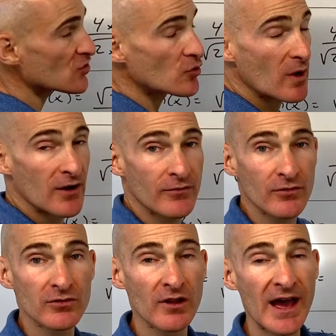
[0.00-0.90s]
domain
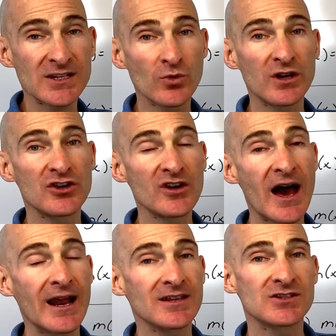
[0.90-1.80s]
for the last one, and you
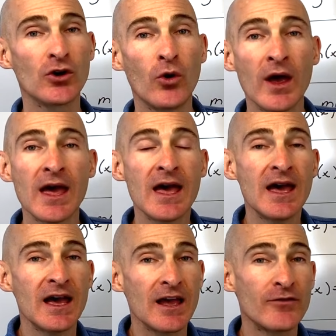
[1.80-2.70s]
got it. So
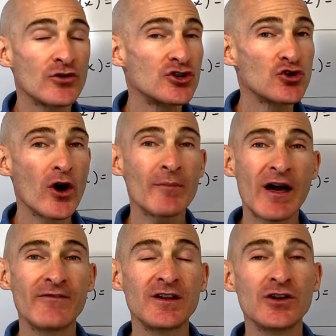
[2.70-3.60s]
if you're enjoying
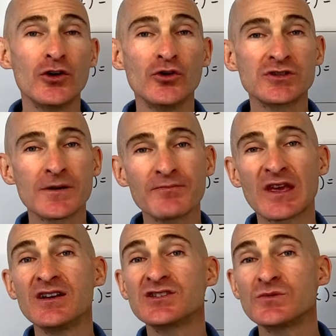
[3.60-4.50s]
my videos,
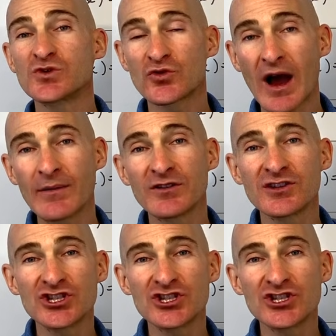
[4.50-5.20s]
subscribe to the